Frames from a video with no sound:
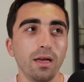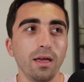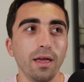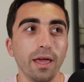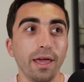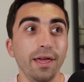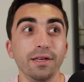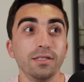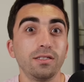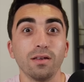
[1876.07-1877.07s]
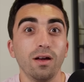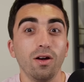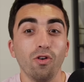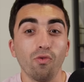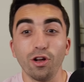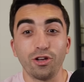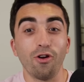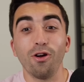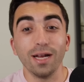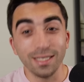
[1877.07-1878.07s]
his
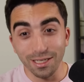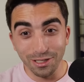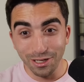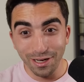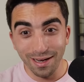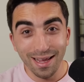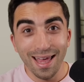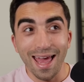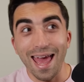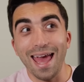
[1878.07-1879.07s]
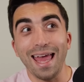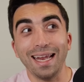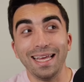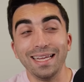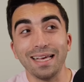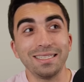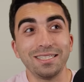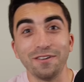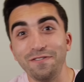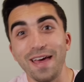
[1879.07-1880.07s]
return isn't good and he doesn't
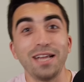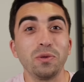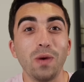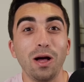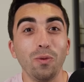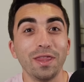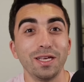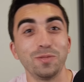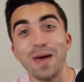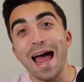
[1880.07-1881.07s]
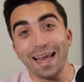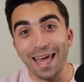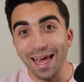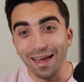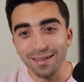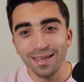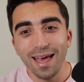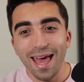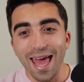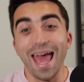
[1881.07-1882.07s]
defend well with his backhand
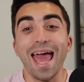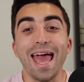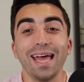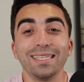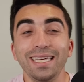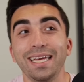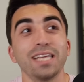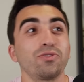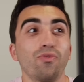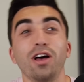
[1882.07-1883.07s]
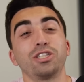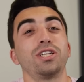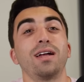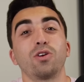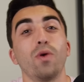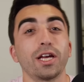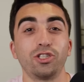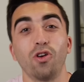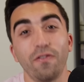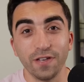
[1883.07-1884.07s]
and he gets rushed on quick
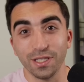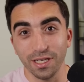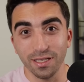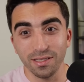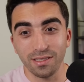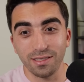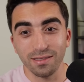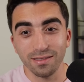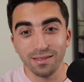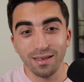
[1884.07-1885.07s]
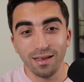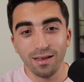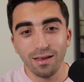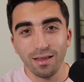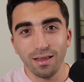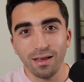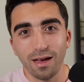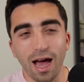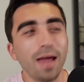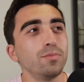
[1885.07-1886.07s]
surfaces.
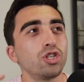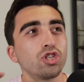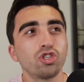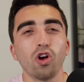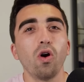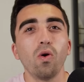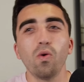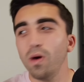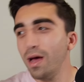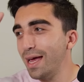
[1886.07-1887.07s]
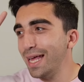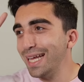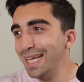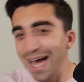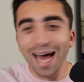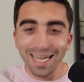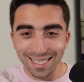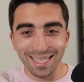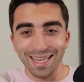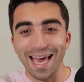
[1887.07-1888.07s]
I'm so not
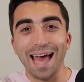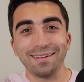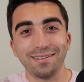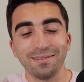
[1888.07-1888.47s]
into that.